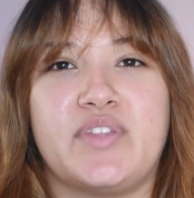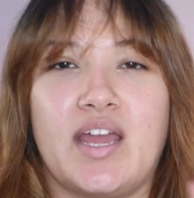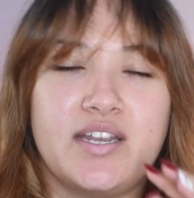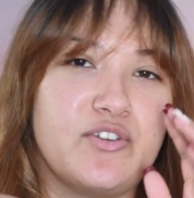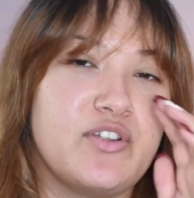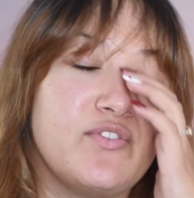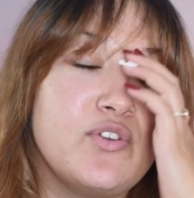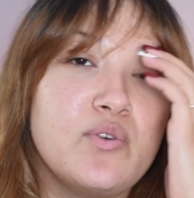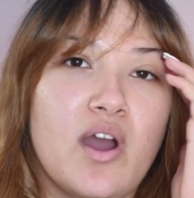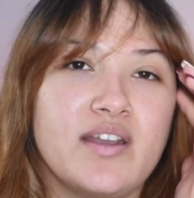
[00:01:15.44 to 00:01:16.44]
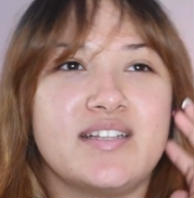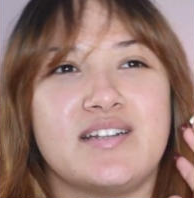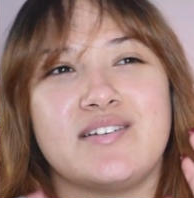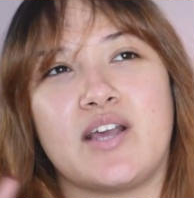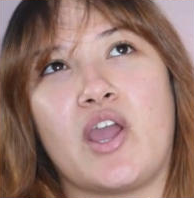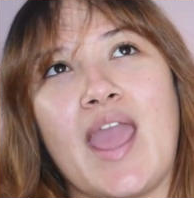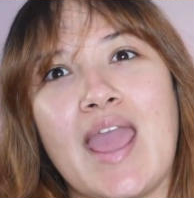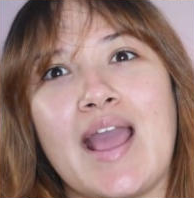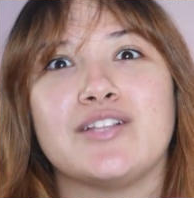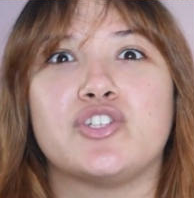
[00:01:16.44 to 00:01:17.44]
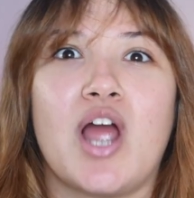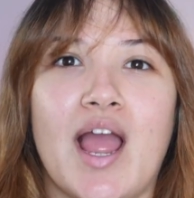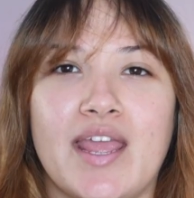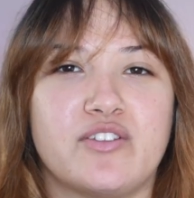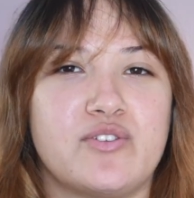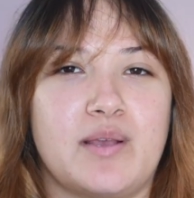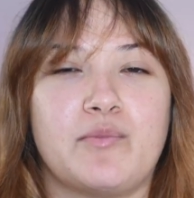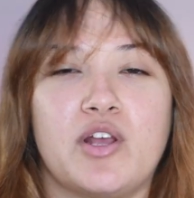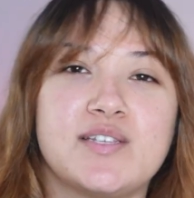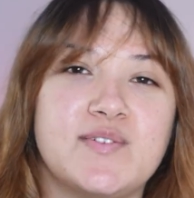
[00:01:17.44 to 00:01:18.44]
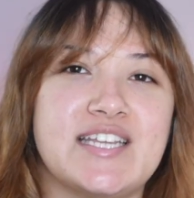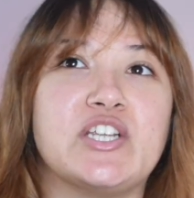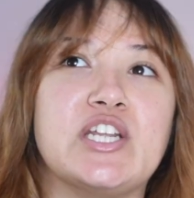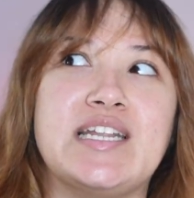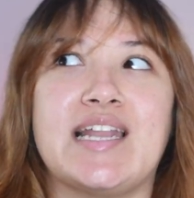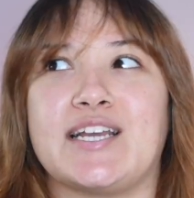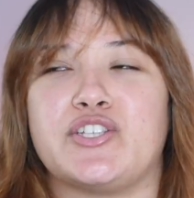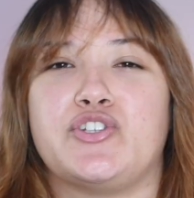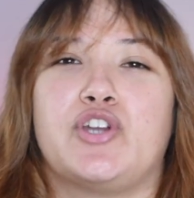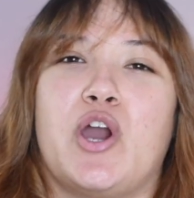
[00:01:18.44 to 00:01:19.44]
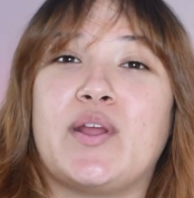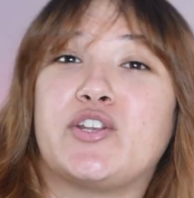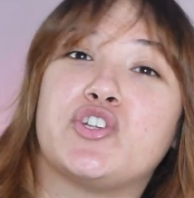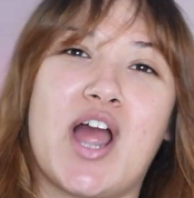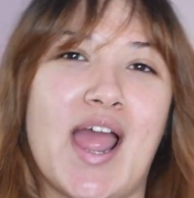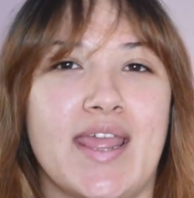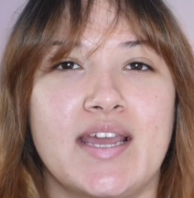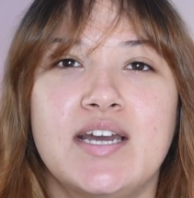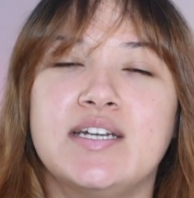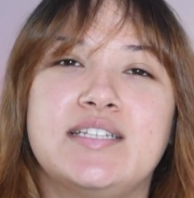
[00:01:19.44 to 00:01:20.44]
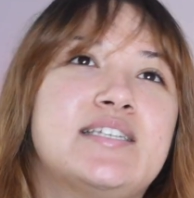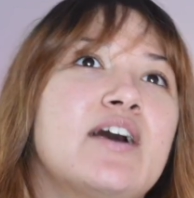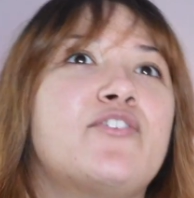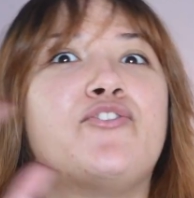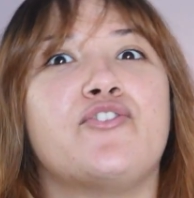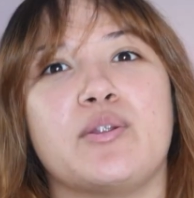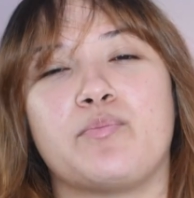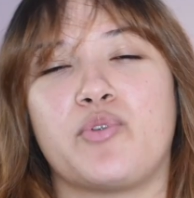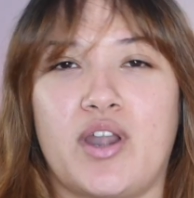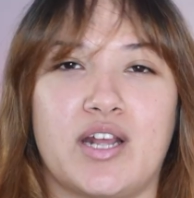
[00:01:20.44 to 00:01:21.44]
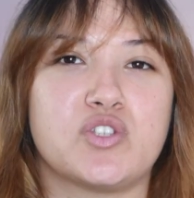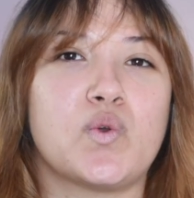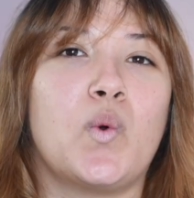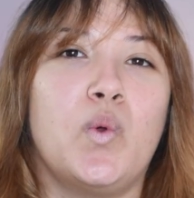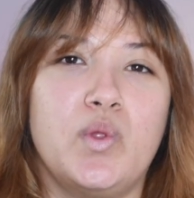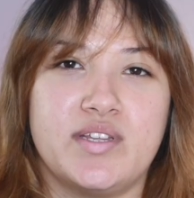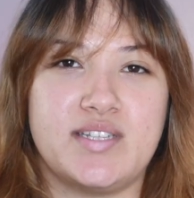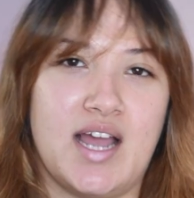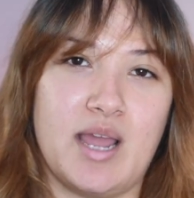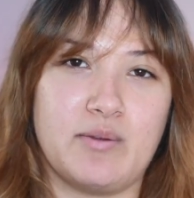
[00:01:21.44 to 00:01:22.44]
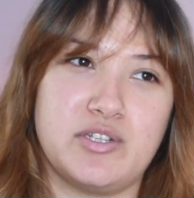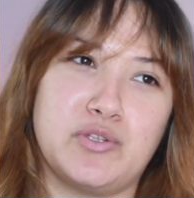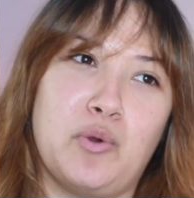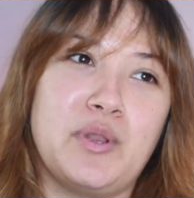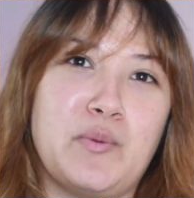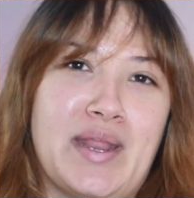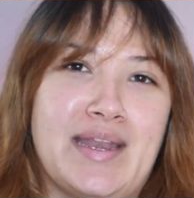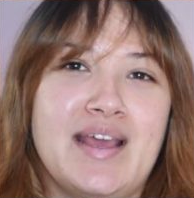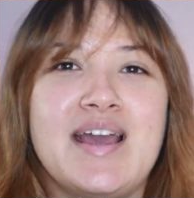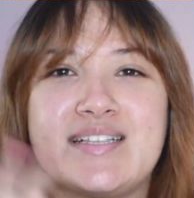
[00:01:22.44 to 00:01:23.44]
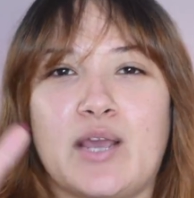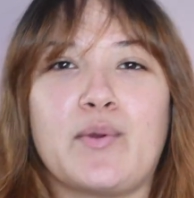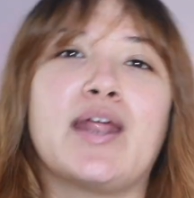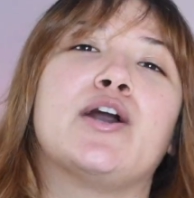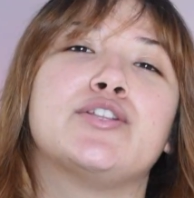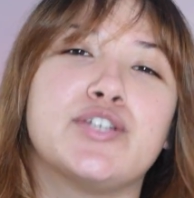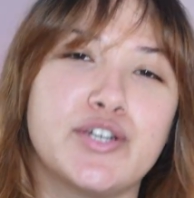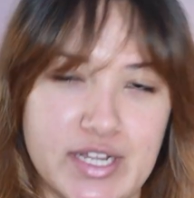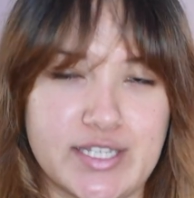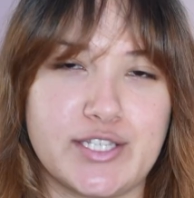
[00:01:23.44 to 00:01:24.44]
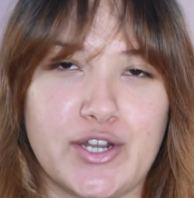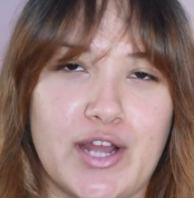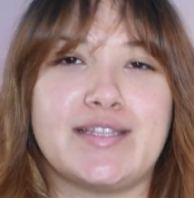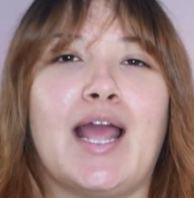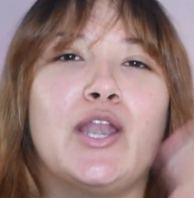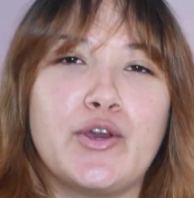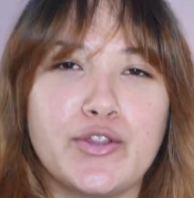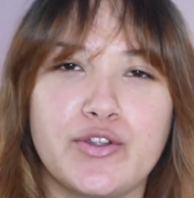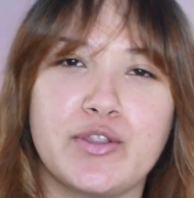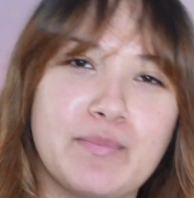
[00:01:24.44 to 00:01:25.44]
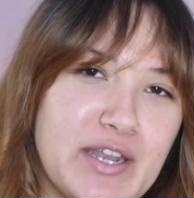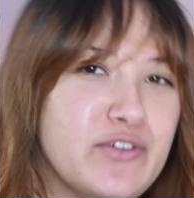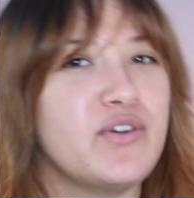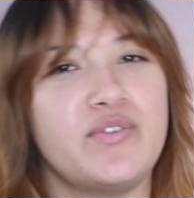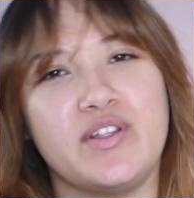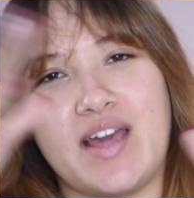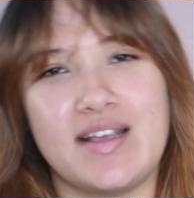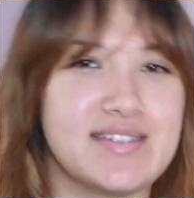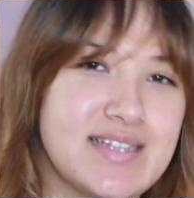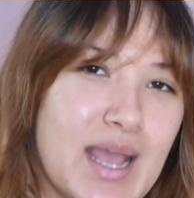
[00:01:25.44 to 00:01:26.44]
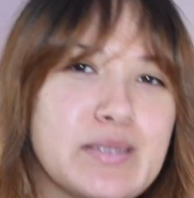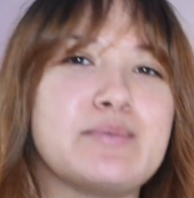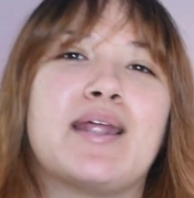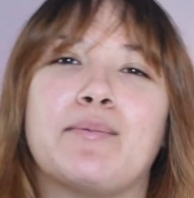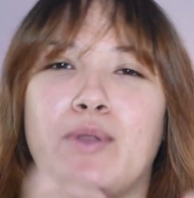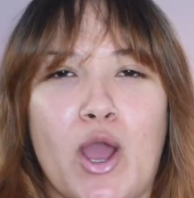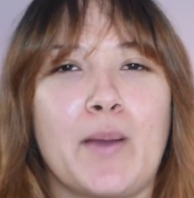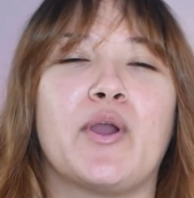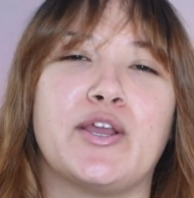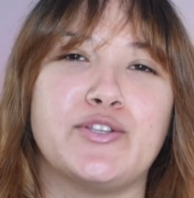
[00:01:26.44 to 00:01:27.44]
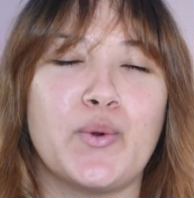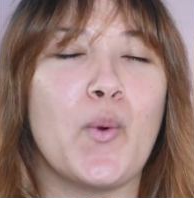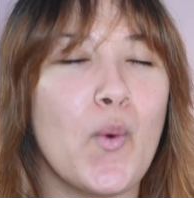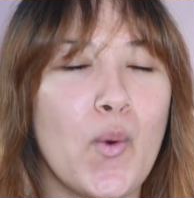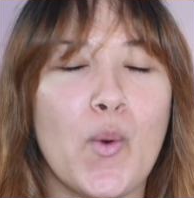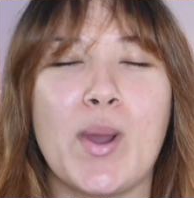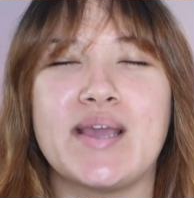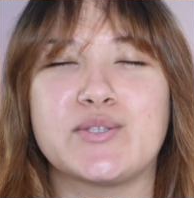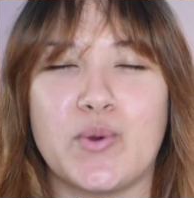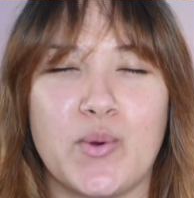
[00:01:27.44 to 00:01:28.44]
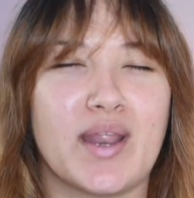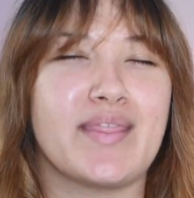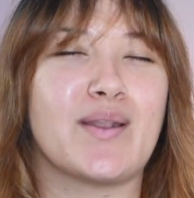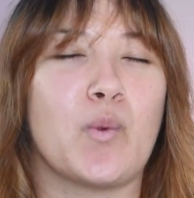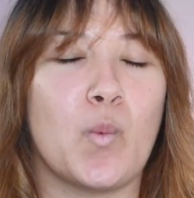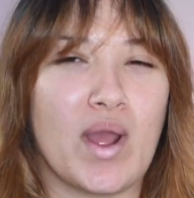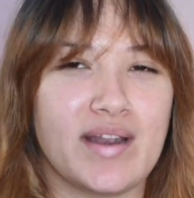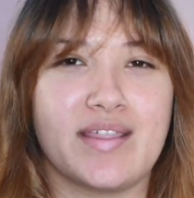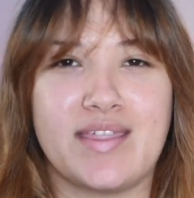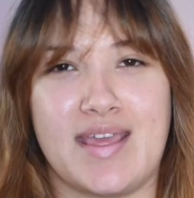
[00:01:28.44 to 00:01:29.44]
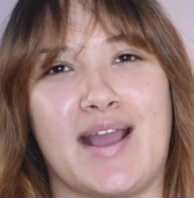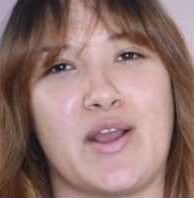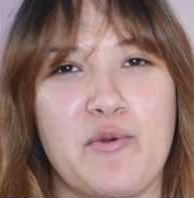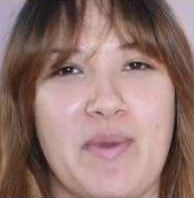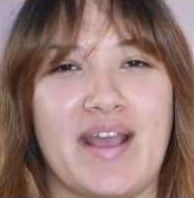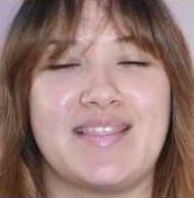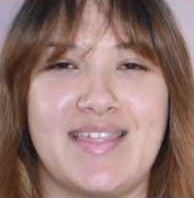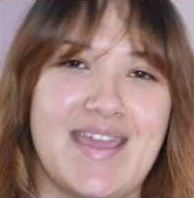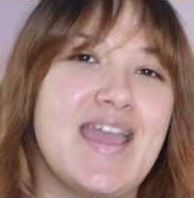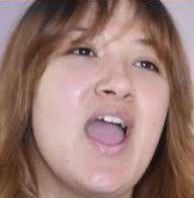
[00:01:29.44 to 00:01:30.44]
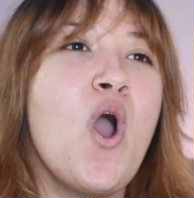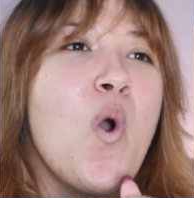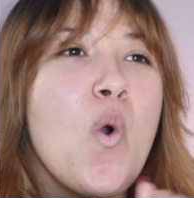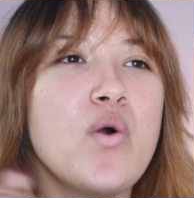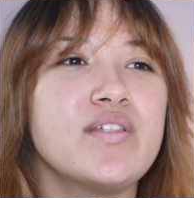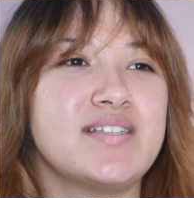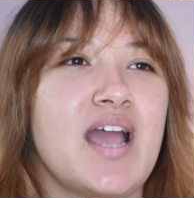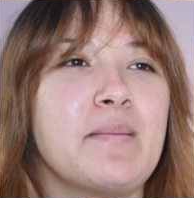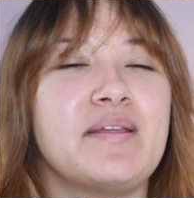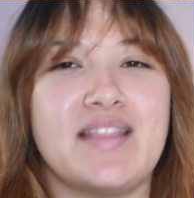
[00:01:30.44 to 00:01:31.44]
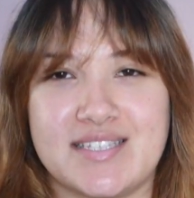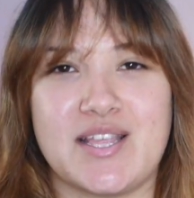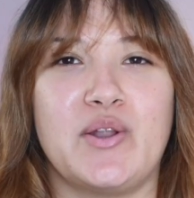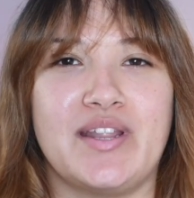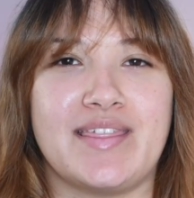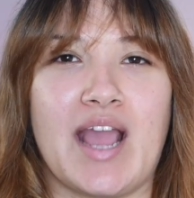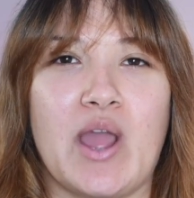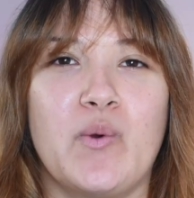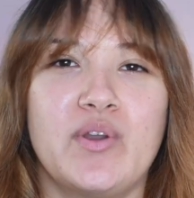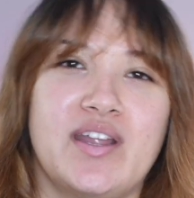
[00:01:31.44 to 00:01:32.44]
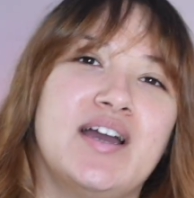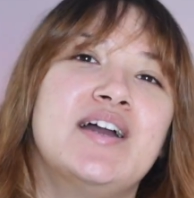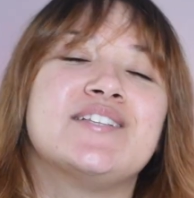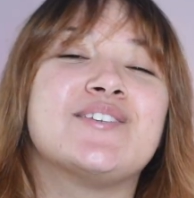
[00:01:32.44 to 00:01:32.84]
done a review on it, and I was like, okay, I'll try it, because I'm not someone that really likes to go and try different products all the time. Because normally it's like when I go to a restaurant, I look through the menu 50,000 times, but I know I'm going to always order that one thing. I go back there all the time and that's the only thing I order.